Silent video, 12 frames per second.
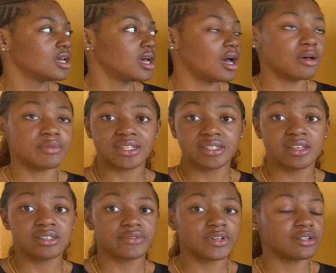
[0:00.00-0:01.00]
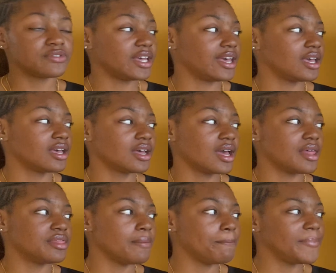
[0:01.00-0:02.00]
That's the interval for A, and
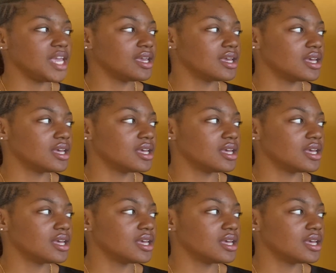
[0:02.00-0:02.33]
then B